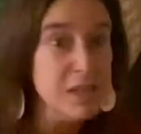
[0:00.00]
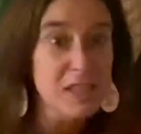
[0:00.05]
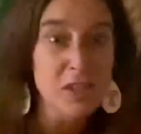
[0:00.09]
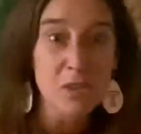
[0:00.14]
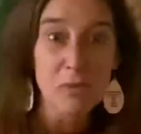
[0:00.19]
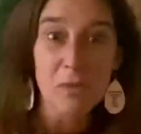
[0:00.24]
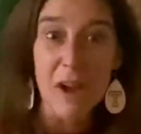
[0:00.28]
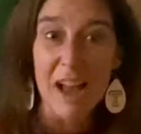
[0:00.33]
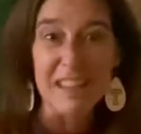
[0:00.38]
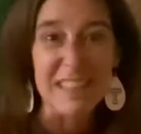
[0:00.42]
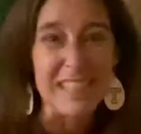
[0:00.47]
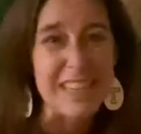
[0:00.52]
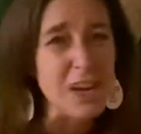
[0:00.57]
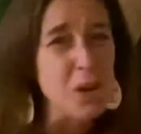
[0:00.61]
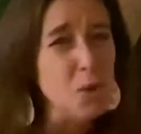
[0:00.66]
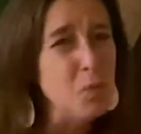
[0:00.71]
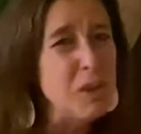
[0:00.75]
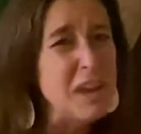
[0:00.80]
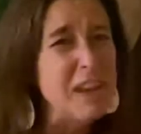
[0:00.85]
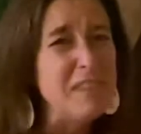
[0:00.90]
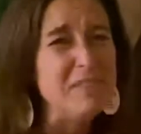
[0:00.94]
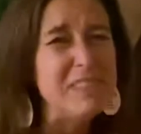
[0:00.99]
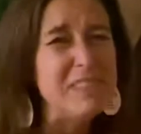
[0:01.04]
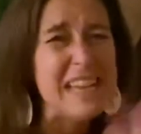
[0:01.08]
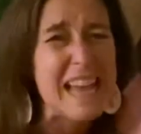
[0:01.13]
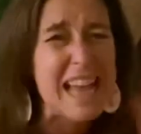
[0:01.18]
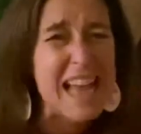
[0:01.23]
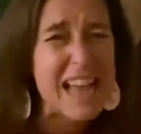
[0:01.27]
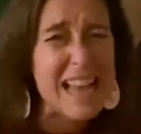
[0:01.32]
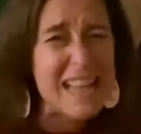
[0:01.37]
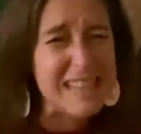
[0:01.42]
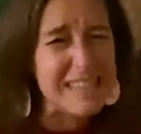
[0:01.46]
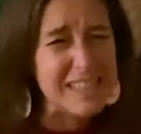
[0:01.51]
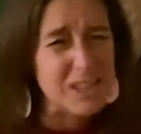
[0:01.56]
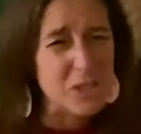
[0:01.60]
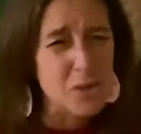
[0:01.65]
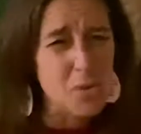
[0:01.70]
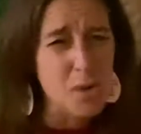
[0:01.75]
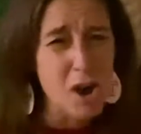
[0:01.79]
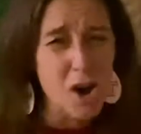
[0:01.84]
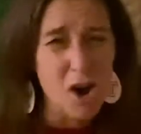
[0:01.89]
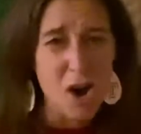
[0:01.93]
around here. We have tons of
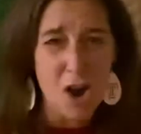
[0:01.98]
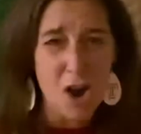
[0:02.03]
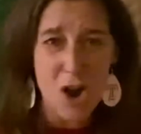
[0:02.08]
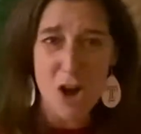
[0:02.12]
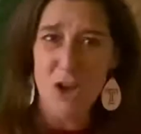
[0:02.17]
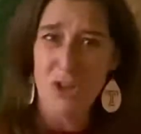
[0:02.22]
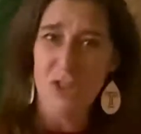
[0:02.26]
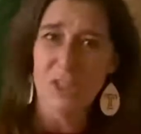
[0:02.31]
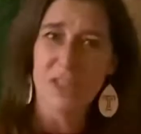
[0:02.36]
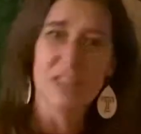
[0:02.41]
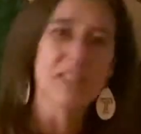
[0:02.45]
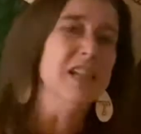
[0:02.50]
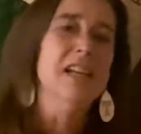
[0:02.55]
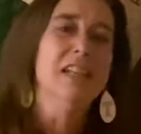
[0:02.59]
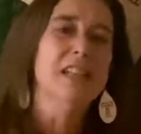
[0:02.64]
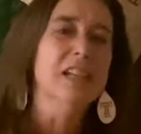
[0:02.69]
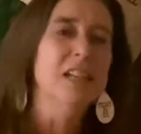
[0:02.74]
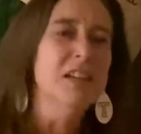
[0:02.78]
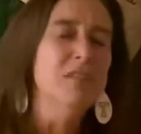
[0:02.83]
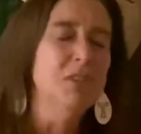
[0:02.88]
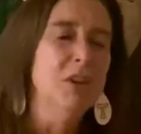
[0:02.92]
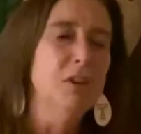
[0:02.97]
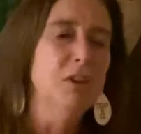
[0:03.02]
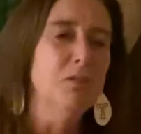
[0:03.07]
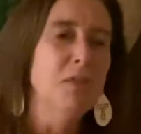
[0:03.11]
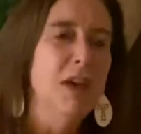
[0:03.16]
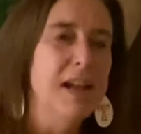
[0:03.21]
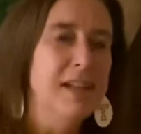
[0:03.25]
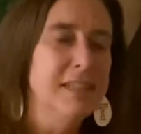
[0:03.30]
squirrels living around